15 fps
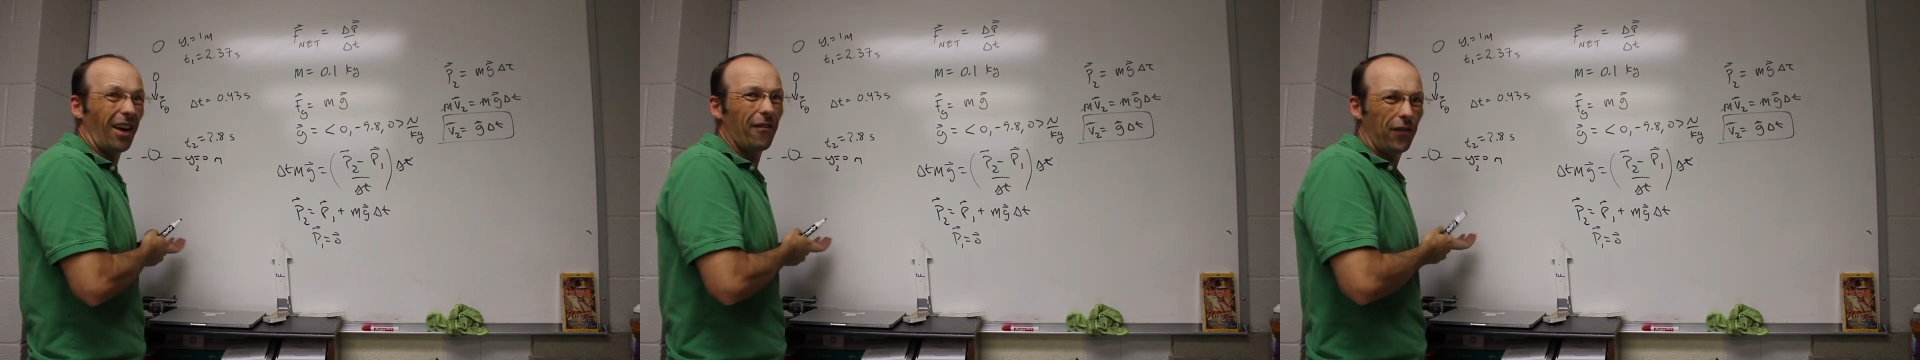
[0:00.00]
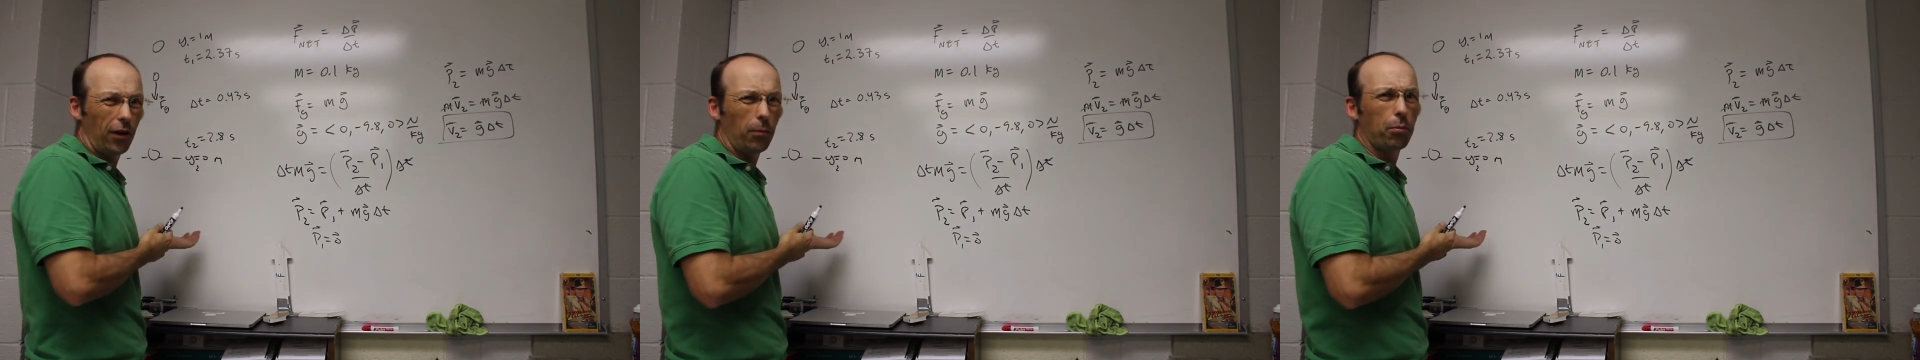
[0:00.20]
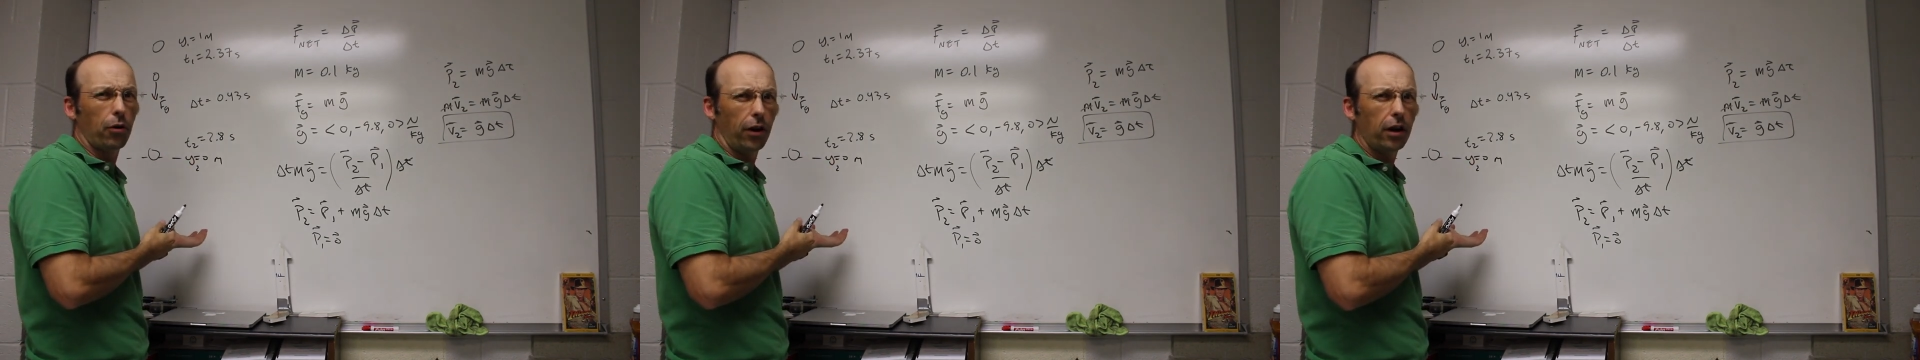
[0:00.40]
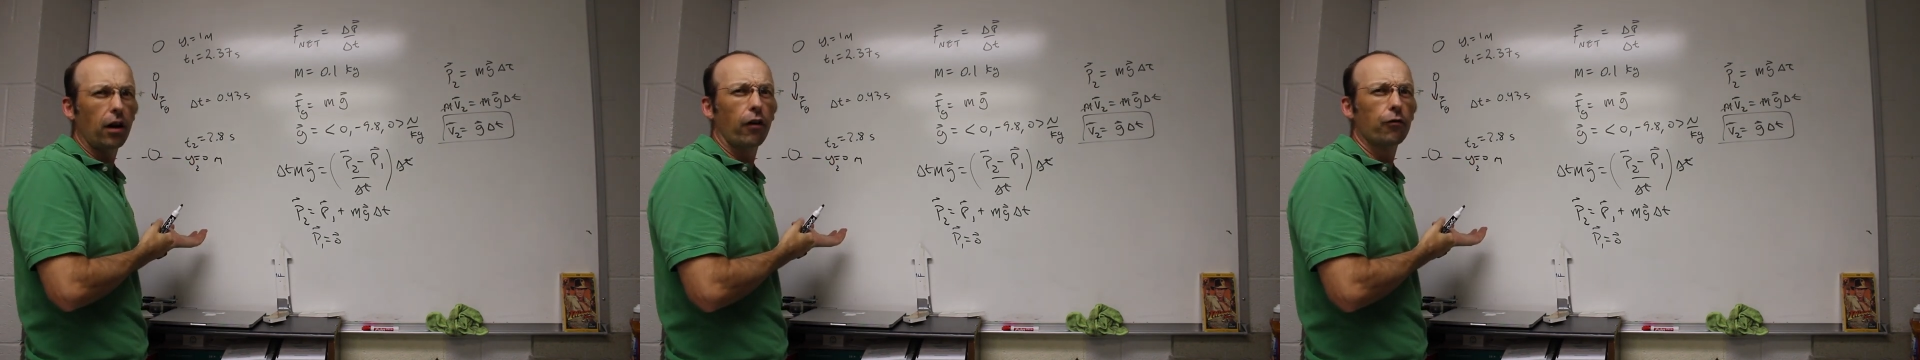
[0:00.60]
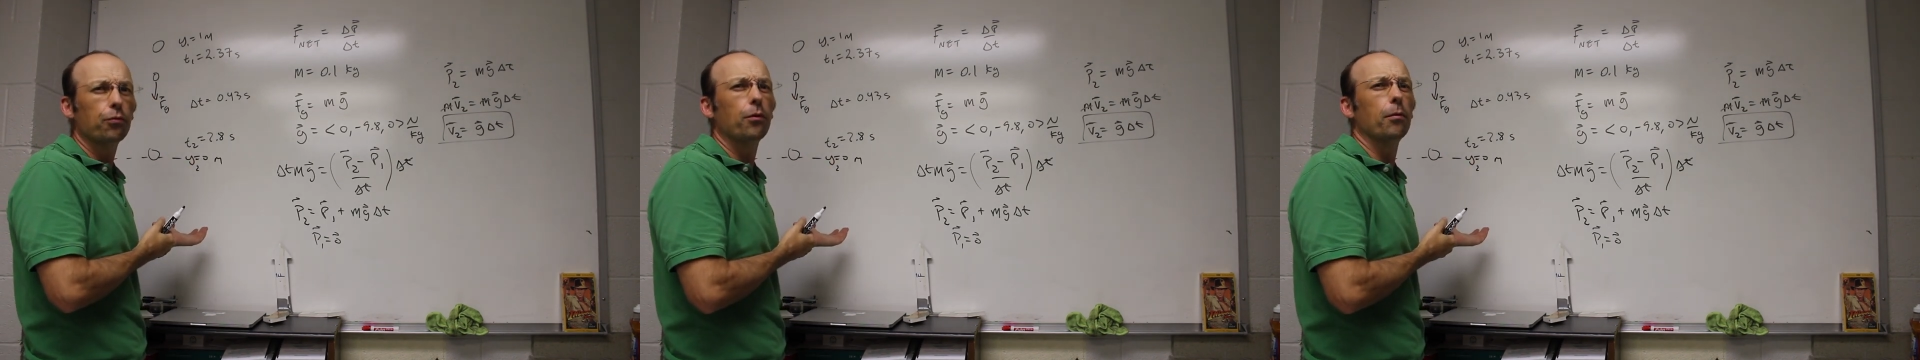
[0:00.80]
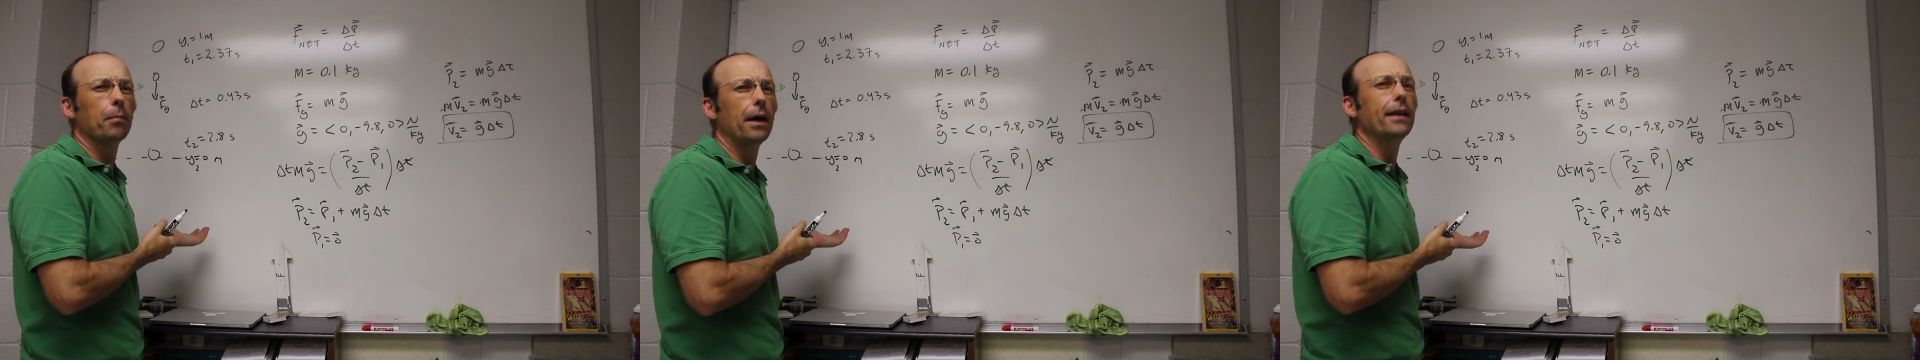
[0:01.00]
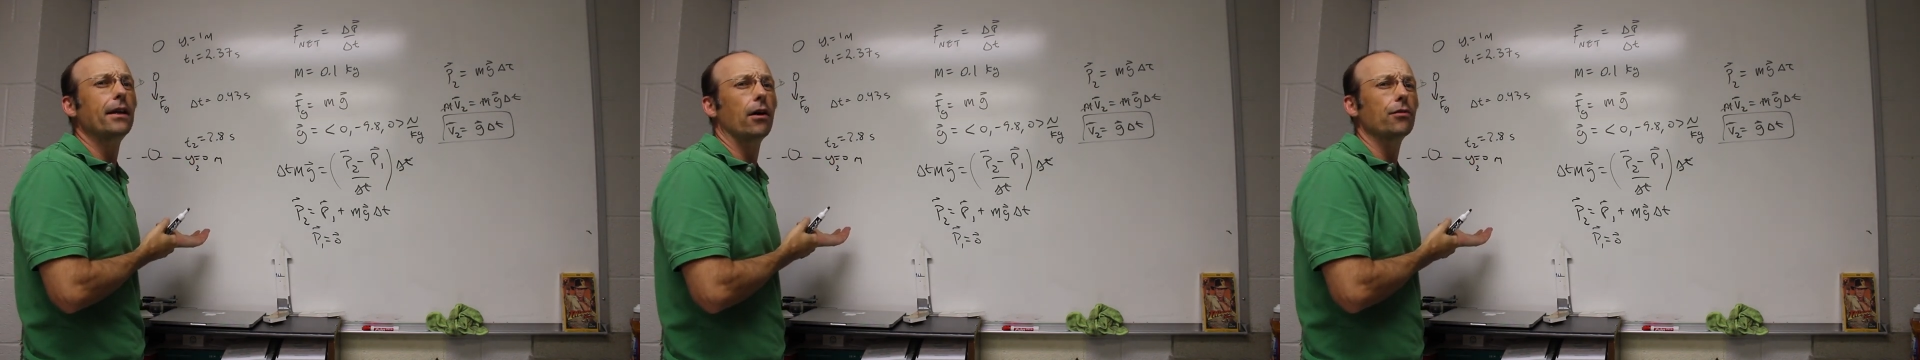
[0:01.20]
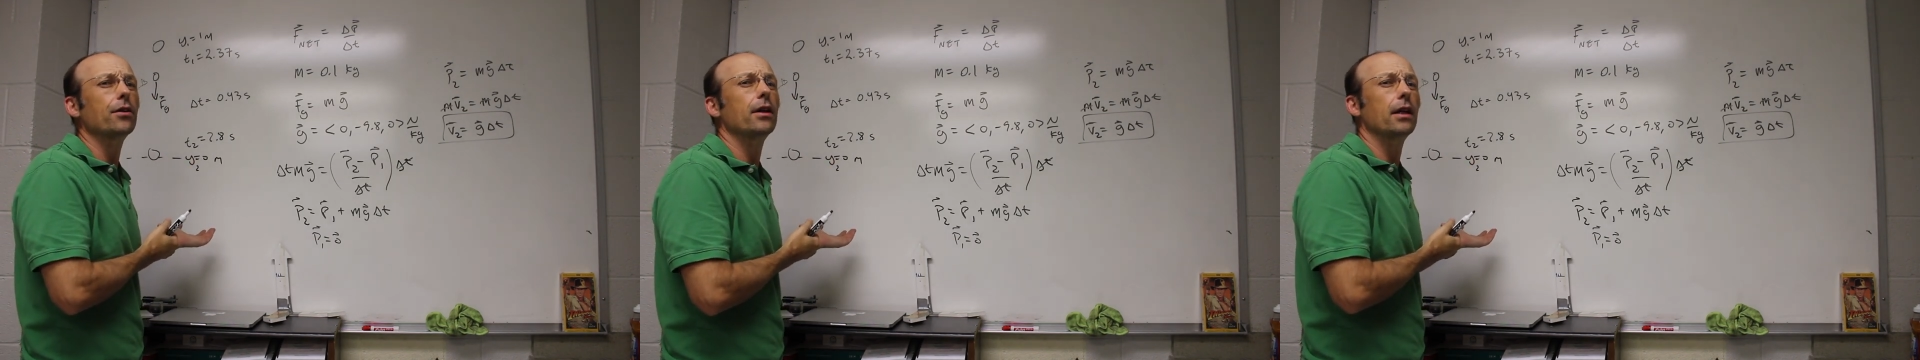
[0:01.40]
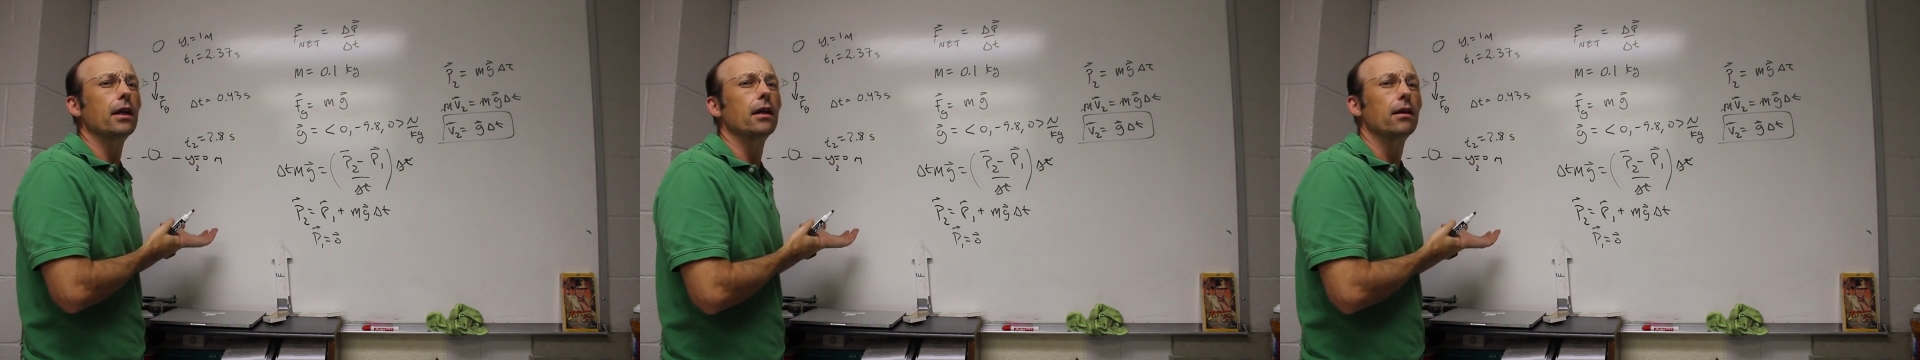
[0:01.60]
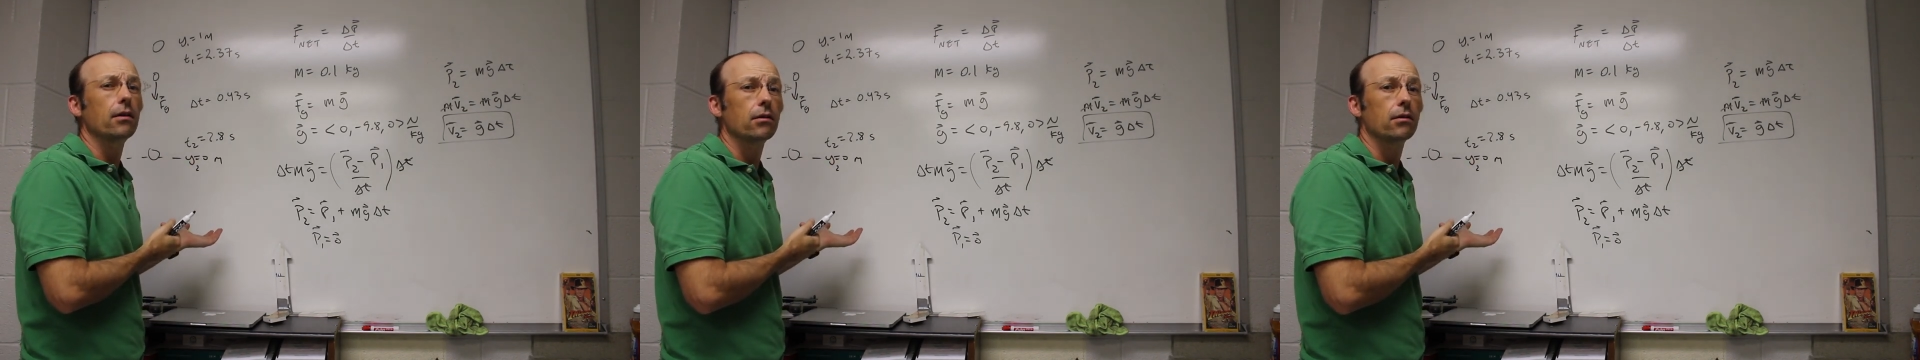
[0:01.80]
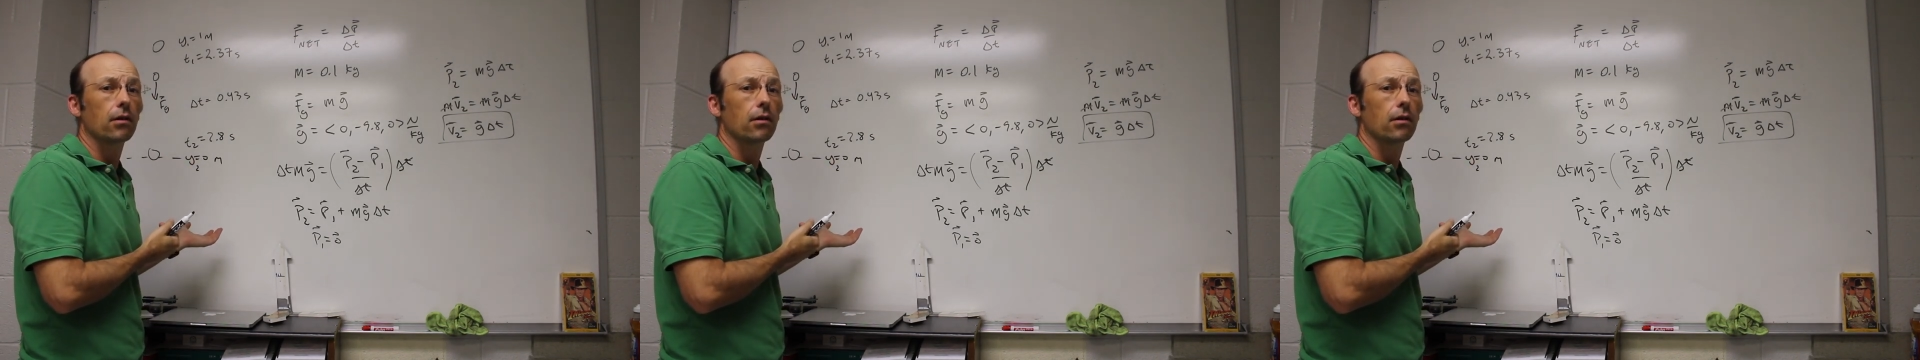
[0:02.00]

I feel pretty comfortable with my delta t.